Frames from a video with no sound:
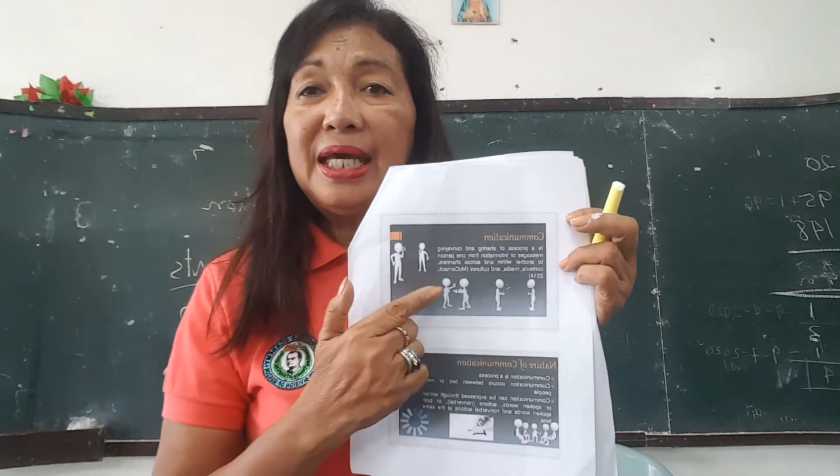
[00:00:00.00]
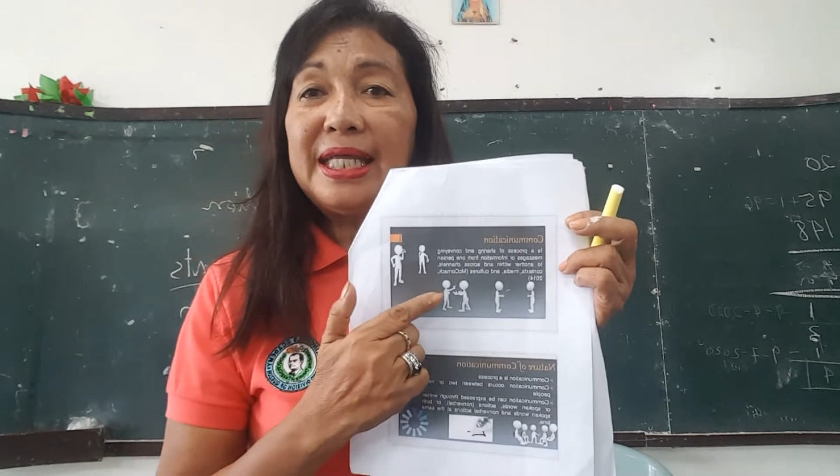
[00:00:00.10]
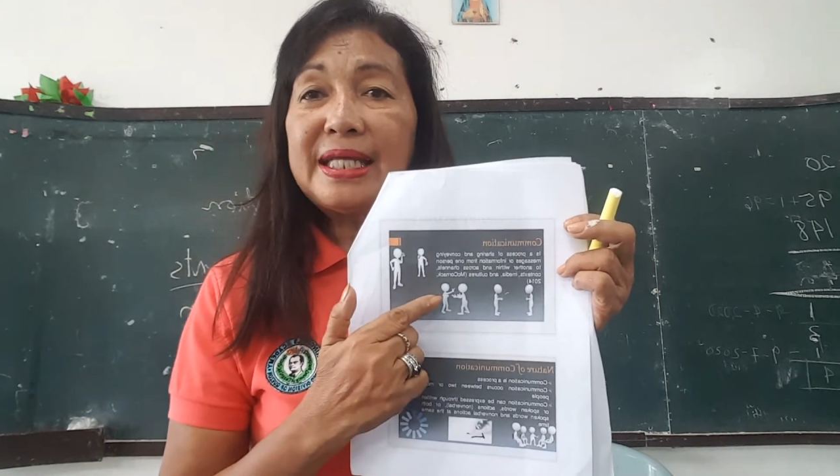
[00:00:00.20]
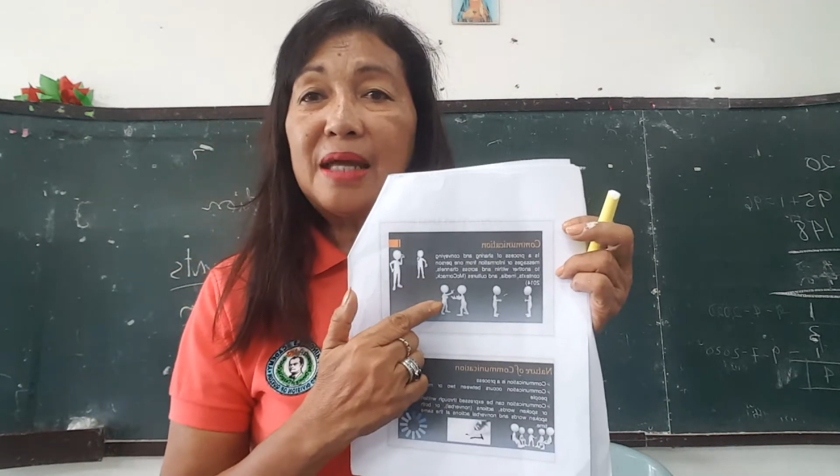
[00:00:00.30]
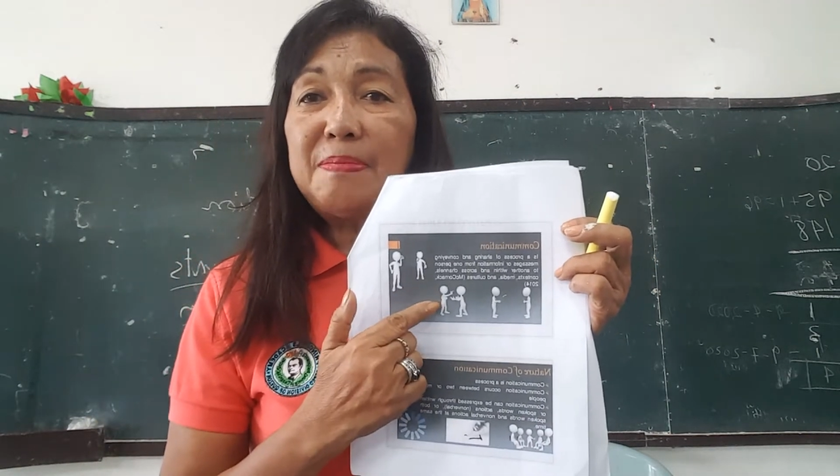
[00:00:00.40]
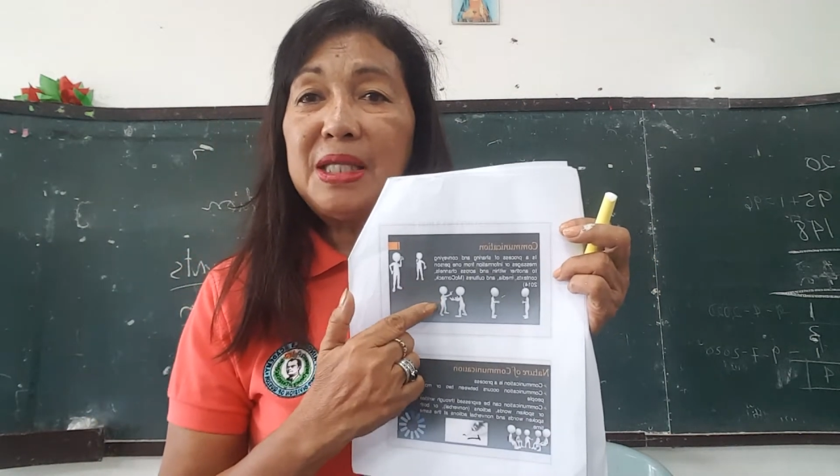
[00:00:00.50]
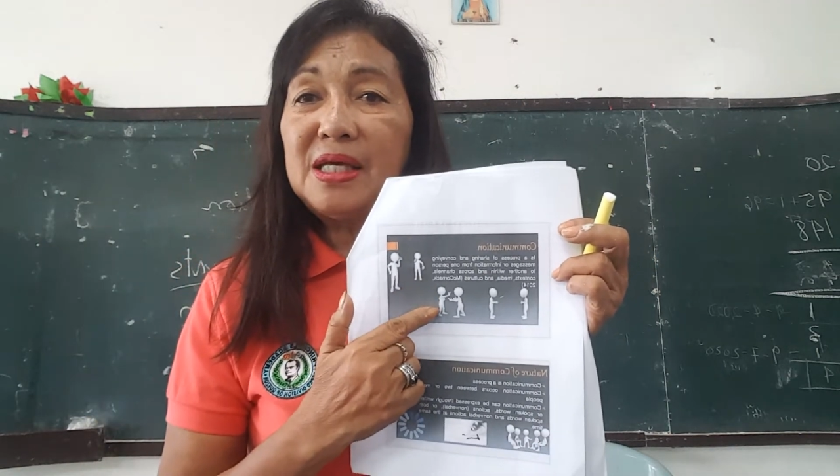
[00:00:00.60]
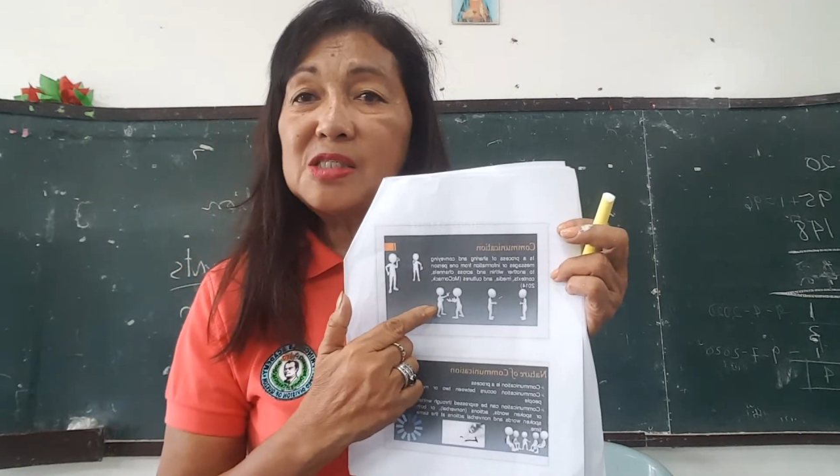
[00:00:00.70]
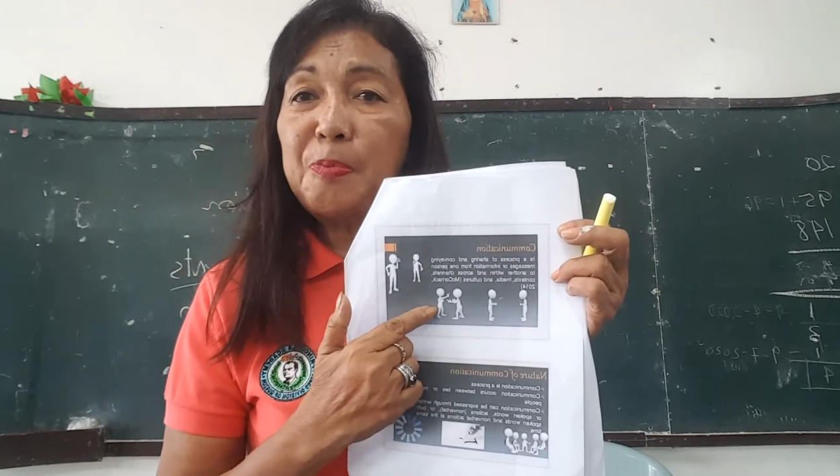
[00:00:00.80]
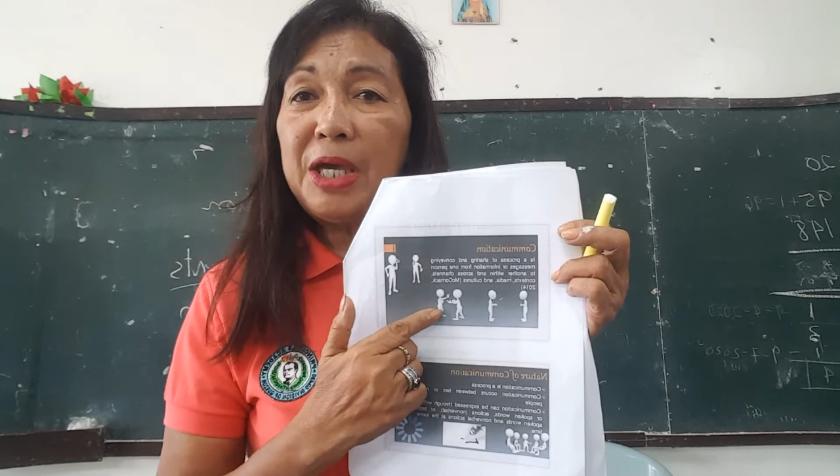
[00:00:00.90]
it can be
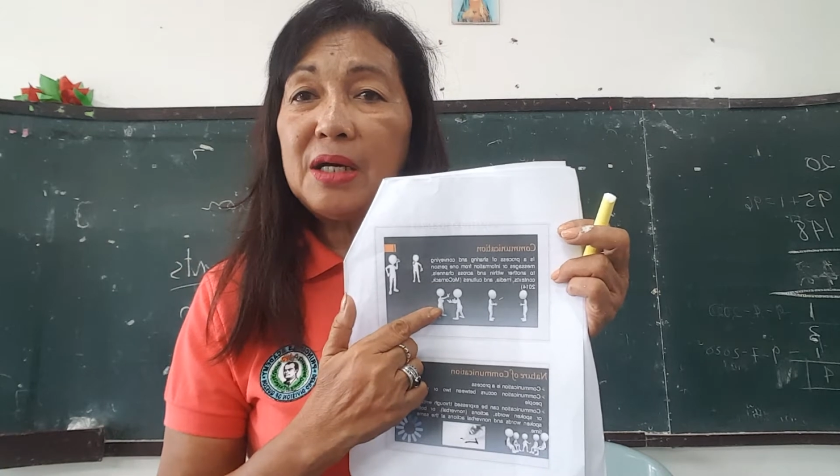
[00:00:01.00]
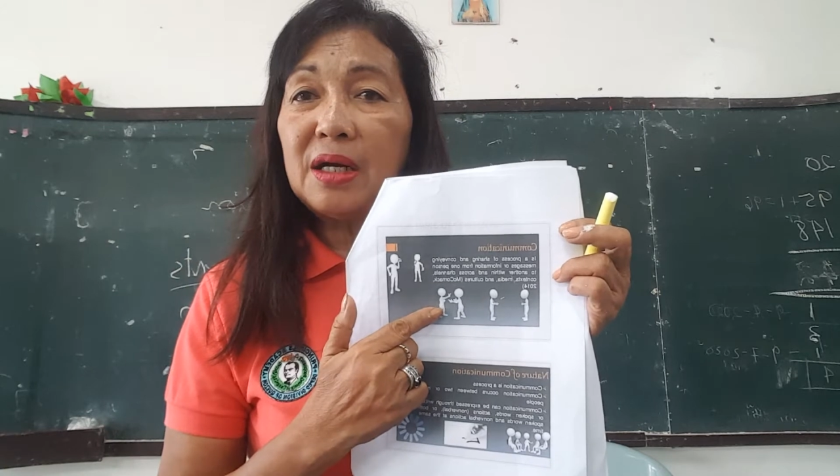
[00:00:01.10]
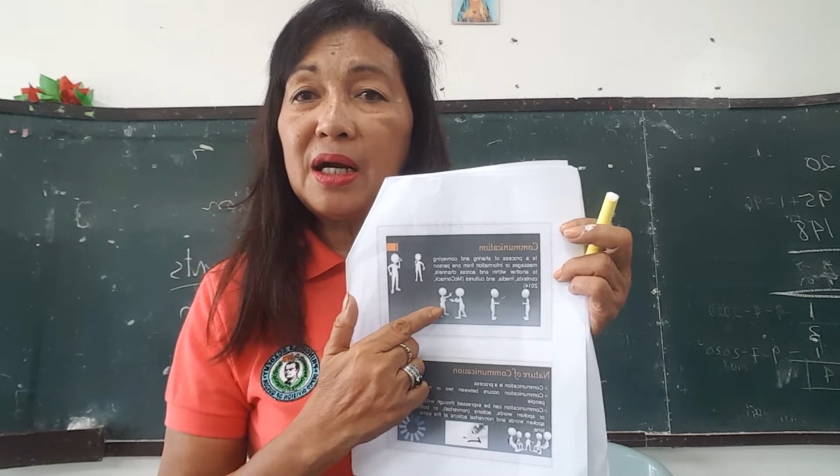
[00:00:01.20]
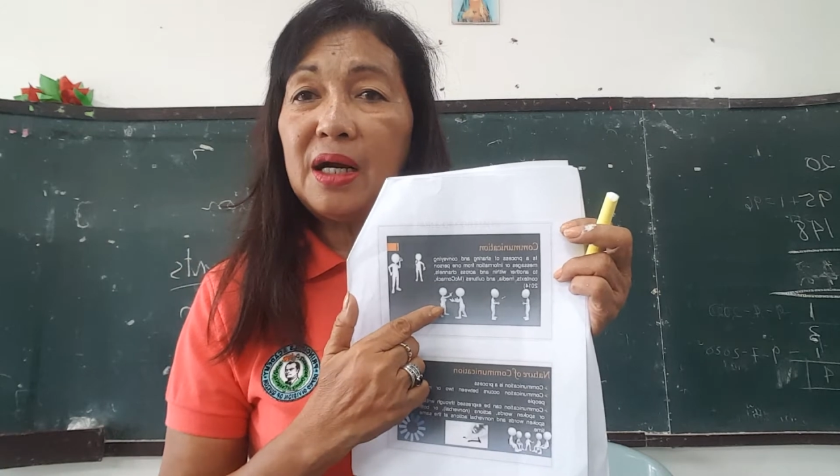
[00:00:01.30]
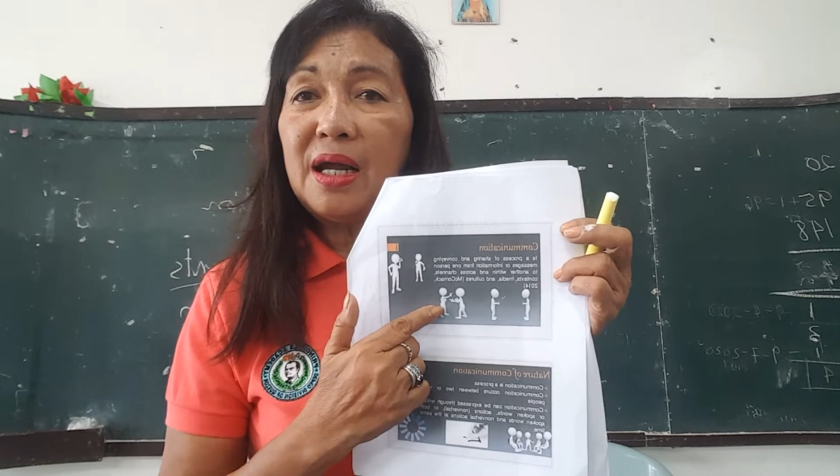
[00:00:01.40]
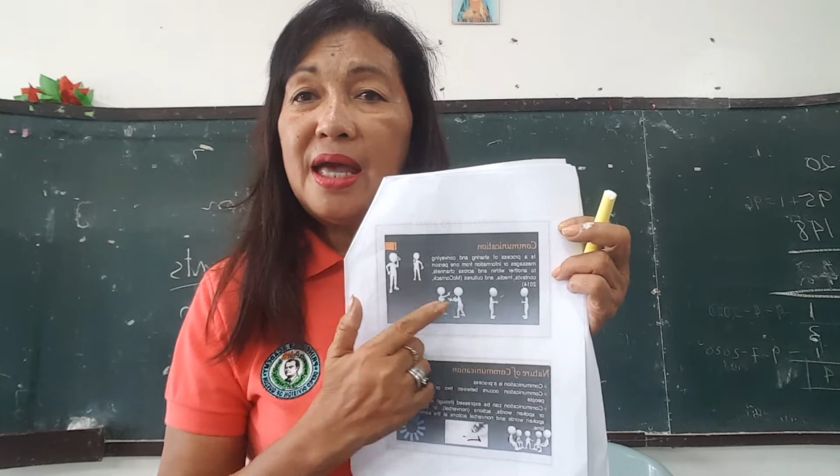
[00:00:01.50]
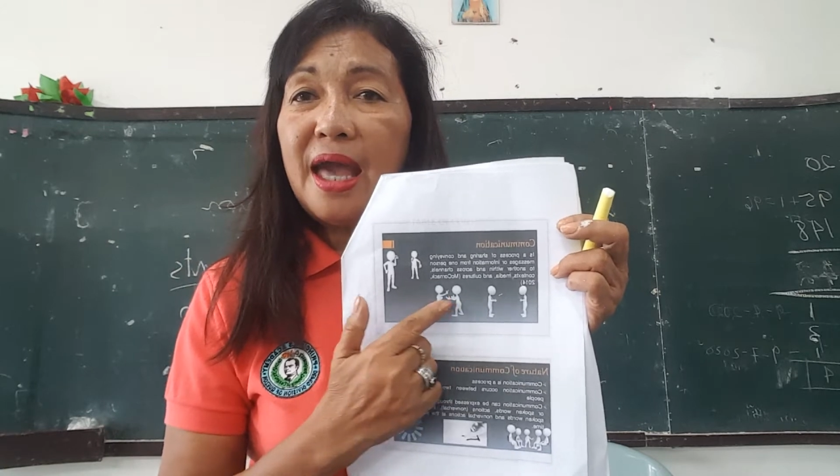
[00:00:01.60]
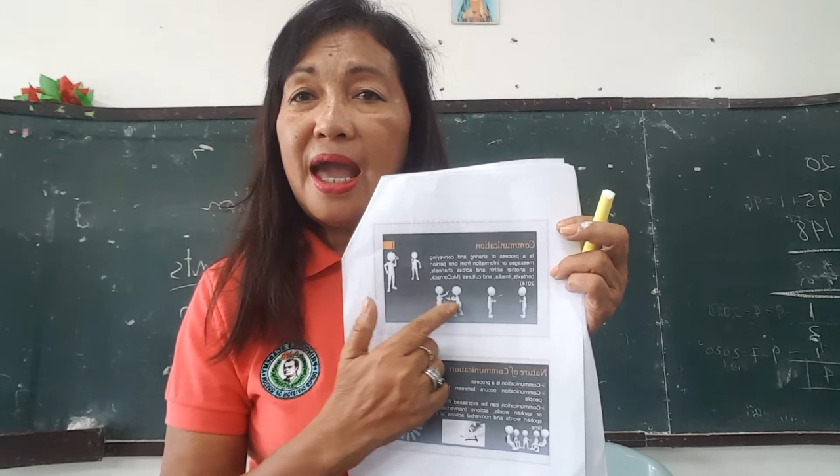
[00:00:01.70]
the speaker